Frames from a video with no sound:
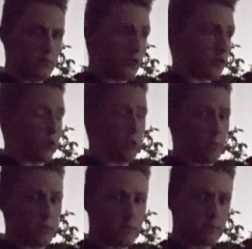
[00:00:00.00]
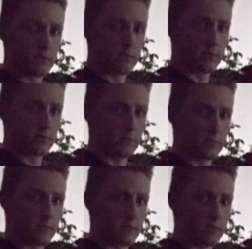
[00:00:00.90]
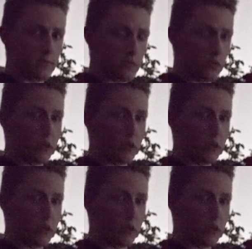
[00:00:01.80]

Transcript: Just look up. That's